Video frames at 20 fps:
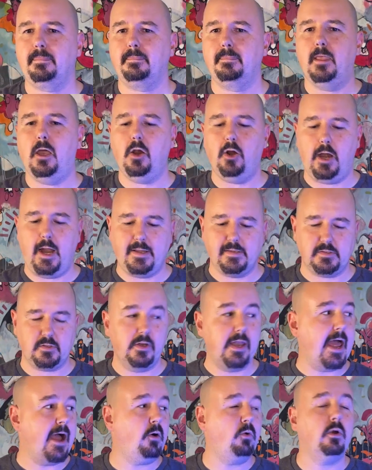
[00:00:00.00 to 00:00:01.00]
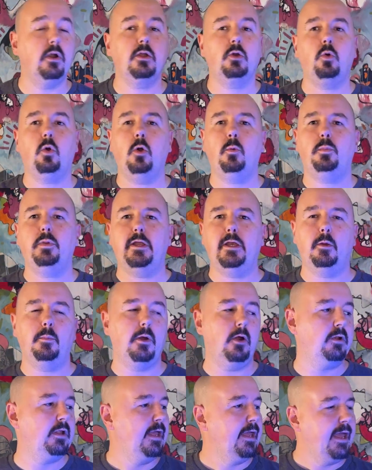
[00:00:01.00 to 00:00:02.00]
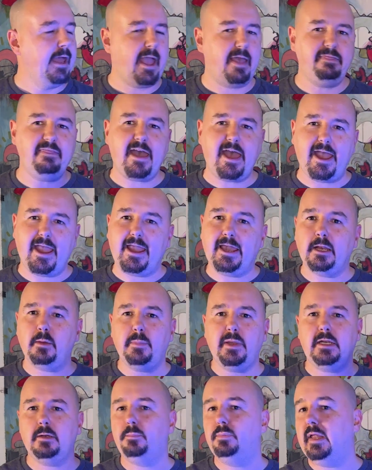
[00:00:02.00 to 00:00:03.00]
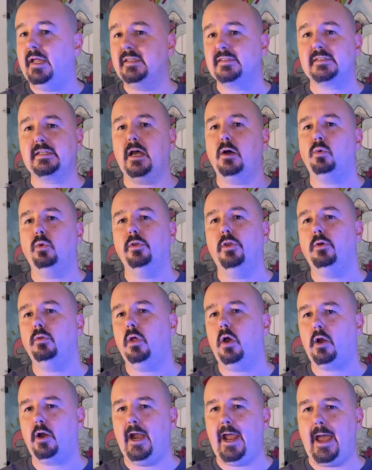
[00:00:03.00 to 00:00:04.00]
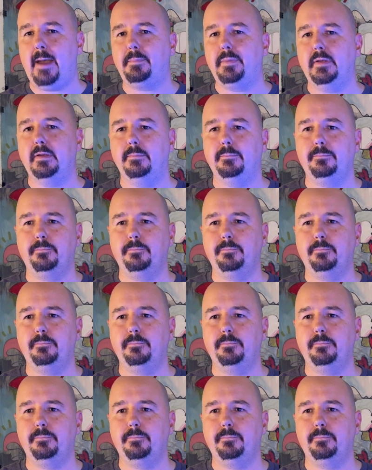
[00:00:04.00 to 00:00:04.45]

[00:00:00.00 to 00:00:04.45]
All right, so now we're in quote player mode, and that animated blade style will no longer happen.